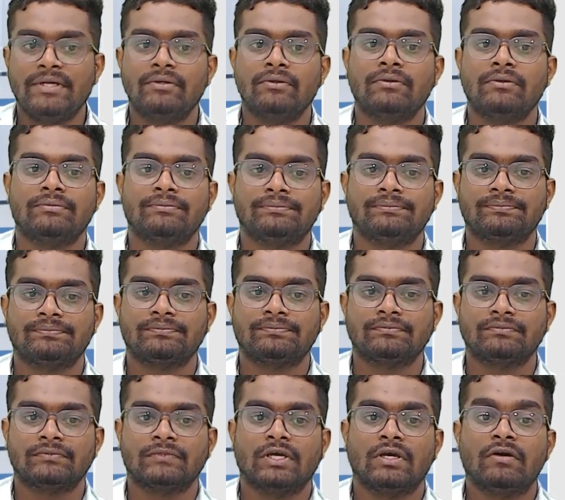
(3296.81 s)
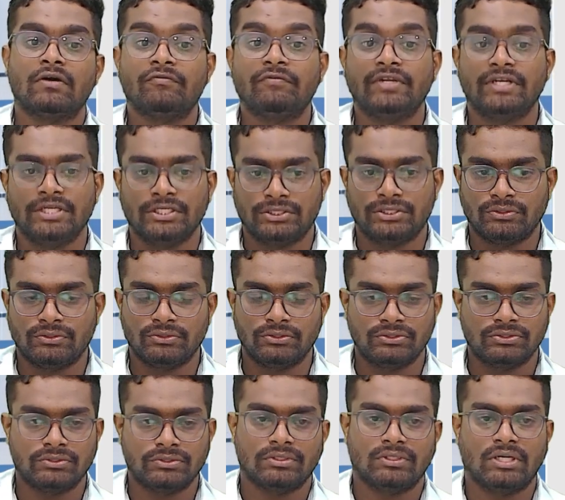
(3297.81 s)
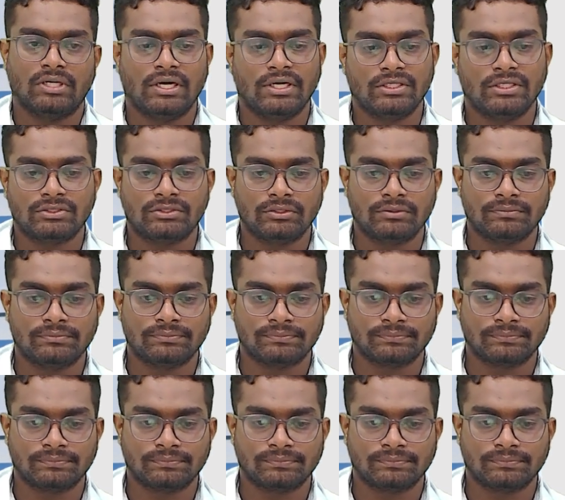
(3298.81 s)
to finished goods. Understood?